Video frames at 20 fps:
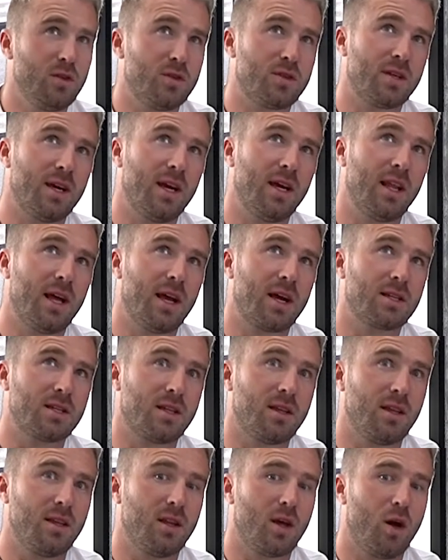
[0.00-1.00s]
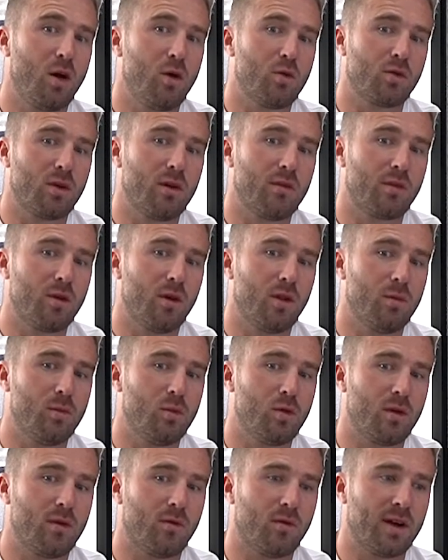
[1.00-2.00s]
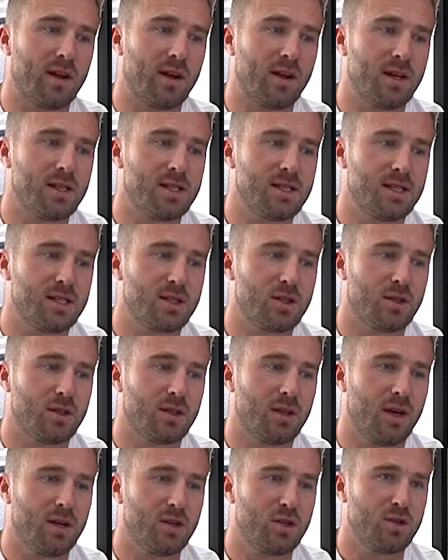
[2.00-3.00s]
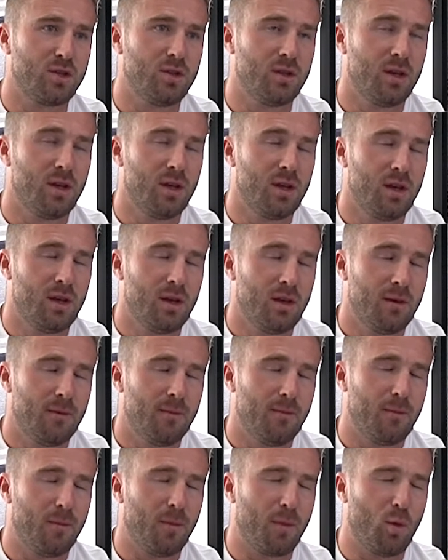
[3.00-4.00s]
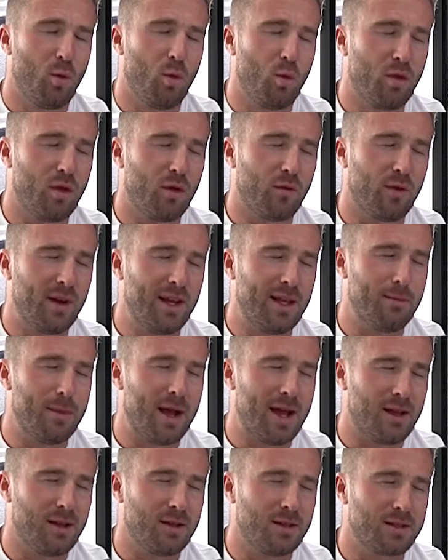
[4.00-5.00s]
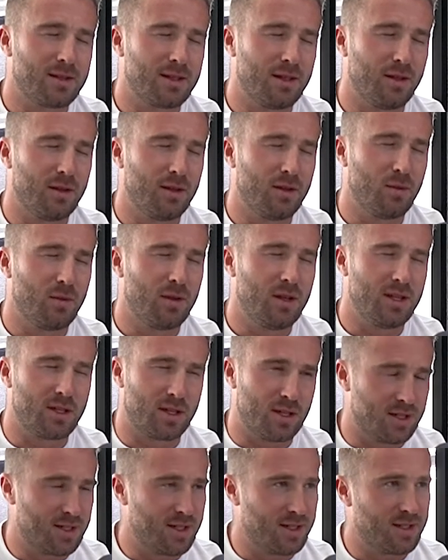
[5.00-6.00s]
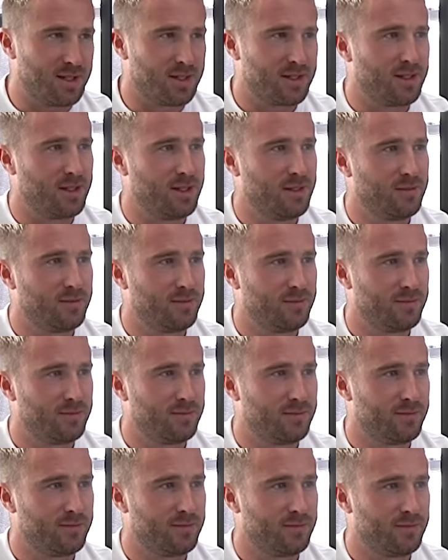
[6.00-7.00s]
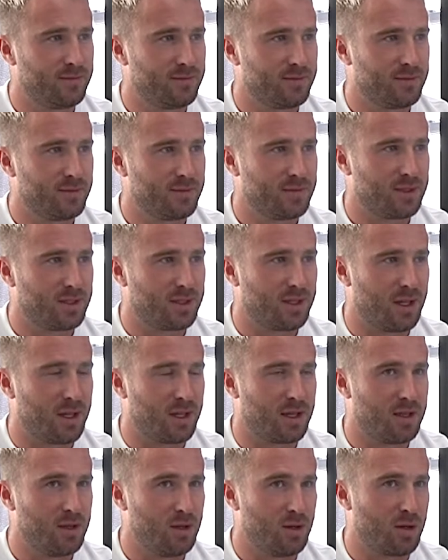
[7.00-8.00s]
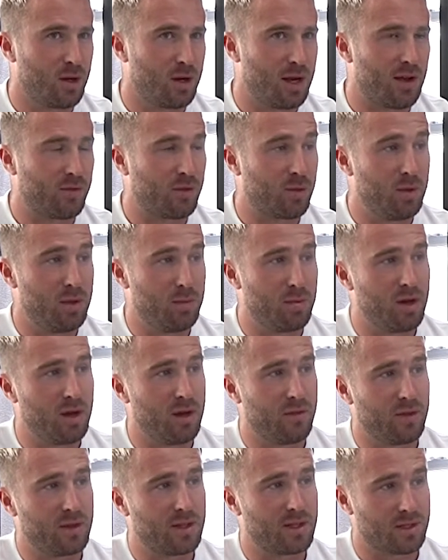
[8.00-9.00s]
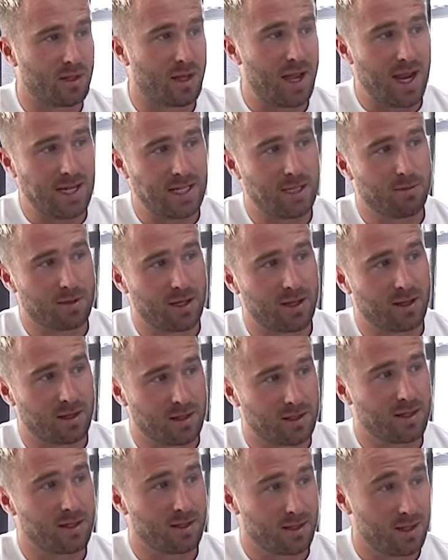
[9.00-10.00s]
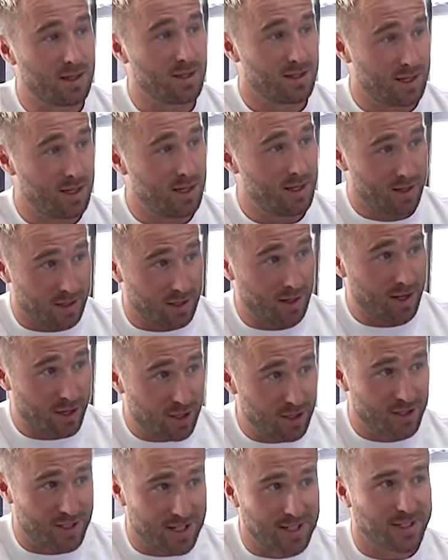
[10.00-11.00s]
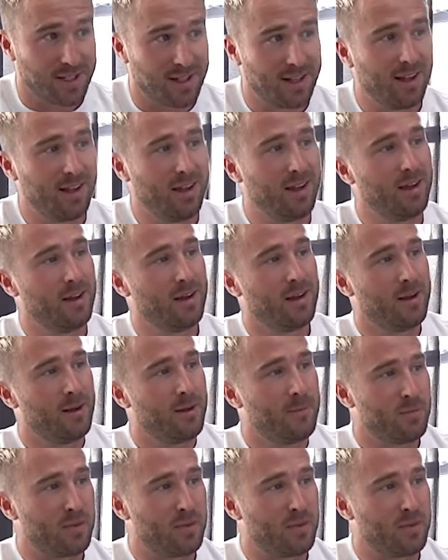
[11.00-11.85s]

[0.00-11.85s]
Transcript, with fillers: you say that because I think the older I've gotten, the more I've realised it's like all that really matters and is consistency. Consistency. Like you don't have to be perfect. It's like eighty percent consistency, yes. like yes. consistently. Yes.